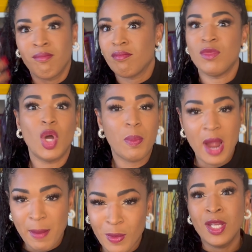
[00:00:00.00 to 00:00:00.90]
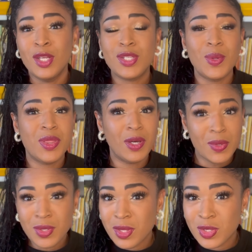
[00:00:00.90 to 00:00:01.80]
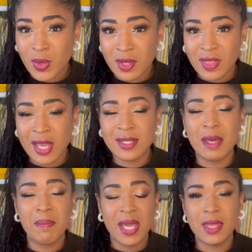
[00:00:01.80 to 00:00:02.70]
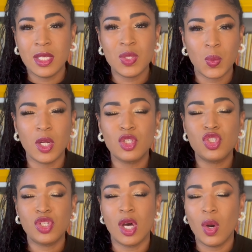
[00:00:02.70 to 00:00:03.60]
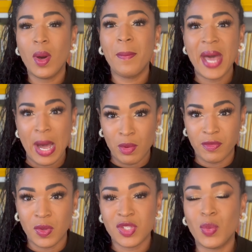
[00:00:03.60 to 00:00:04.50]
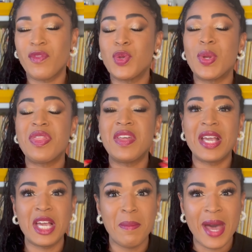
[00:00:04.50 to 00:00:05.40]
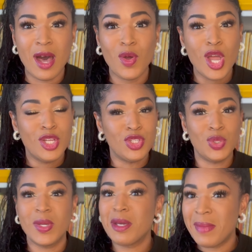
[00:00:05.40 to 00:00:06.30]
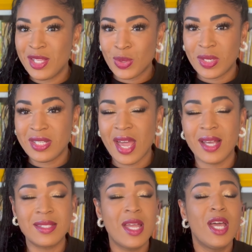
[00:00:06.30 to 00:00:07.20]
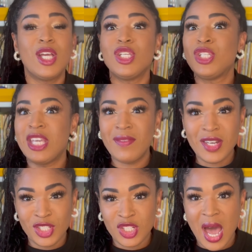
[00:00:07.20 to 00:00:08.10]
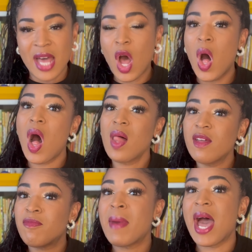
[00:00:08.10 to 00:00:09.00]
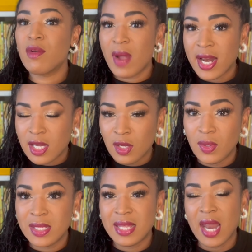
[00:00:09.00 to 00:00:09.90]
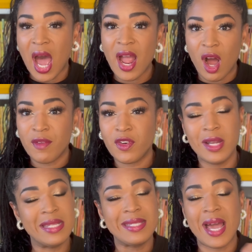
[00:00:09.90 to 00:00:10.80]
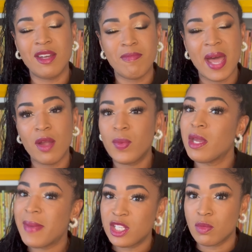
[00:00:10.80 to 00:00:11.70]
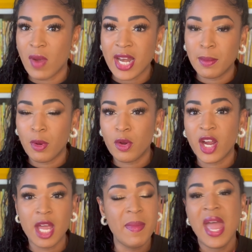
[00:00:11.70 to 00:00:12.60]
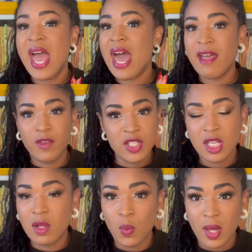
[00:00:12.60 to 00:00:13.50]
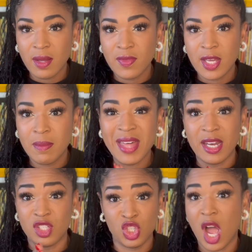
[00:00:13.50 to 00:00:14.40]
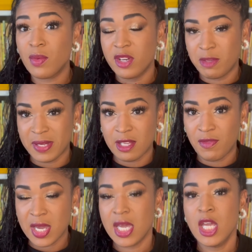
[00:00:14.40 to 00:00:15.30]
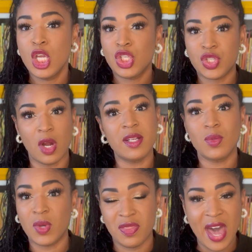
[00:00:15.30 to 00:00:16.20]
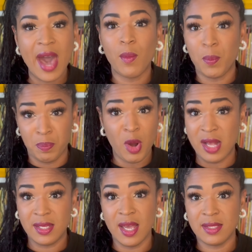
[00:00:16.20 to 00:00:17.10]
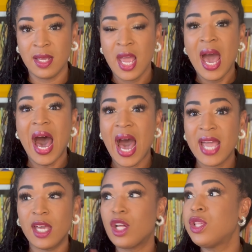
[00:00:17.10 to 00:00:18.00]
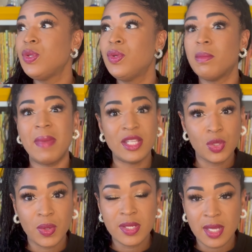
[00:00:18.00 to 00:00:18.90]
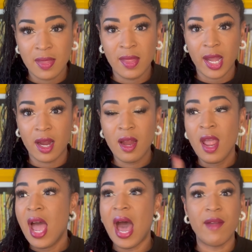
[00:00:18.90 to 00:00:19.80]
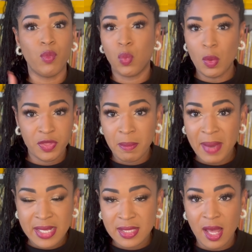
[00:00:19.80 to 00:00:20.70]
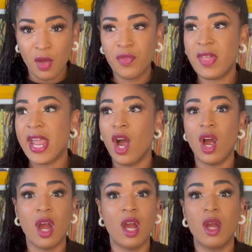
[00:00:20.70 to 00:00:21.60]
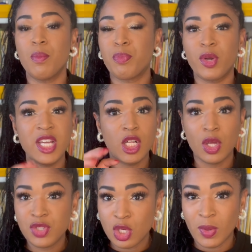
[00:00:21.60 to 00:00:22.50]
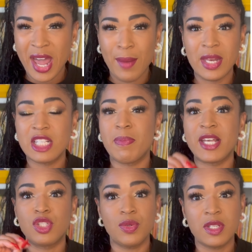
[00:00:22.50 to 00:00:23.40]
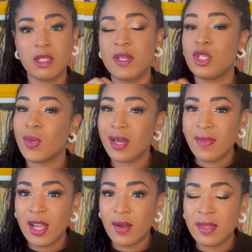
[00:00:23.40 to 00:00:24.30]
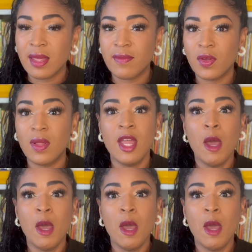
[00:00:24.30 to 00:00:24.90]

No problem. So those are the sort of things that made this work so powerful. So if you were thinking about doing a mentor text, give it a shot. All of my writing units that I offer inside of my Reimagine Writing program, every single one of them that is genre specific starts with that process. I include mentors in there. I wrote them myself. They are pretty close to what I would expect students to be doing on that grade level,